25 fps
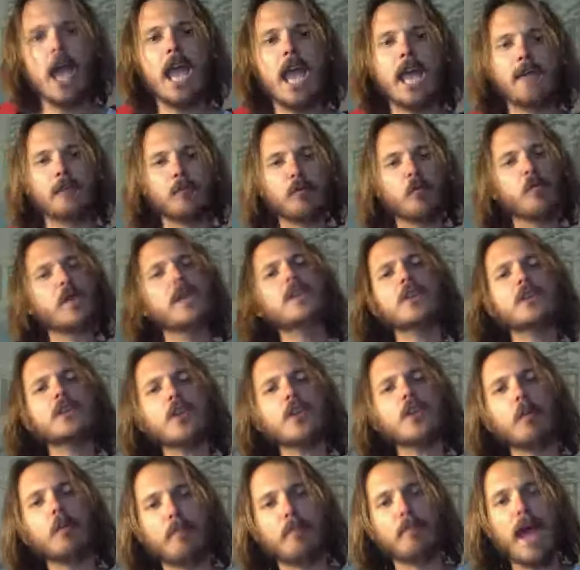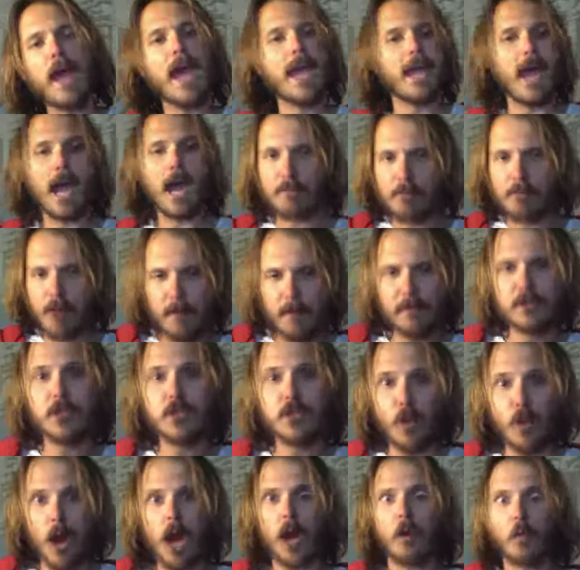If we just obey, I promise
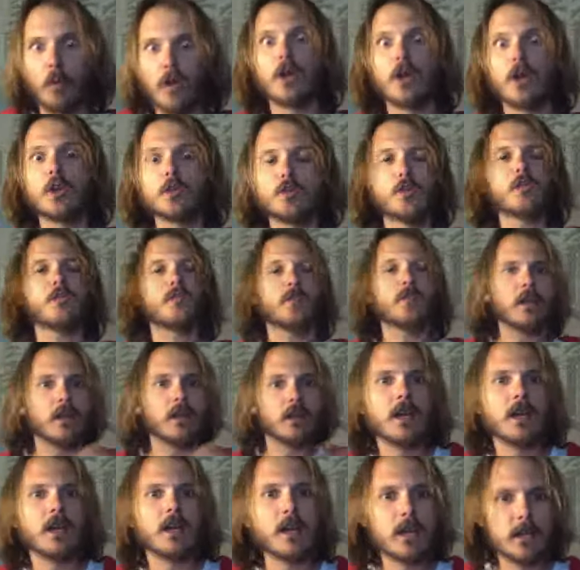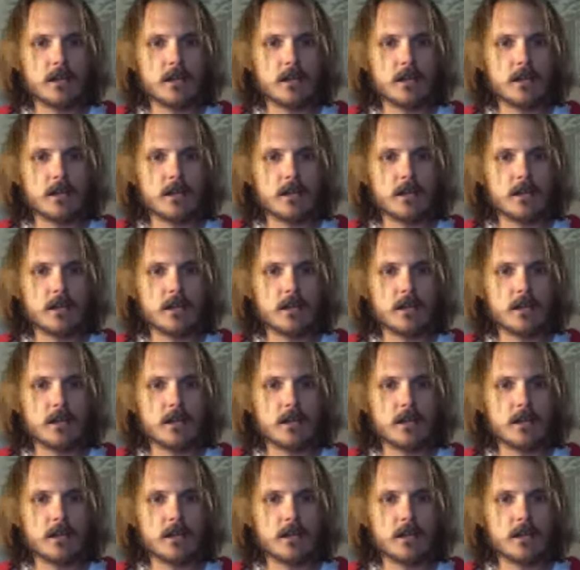you our wills will feel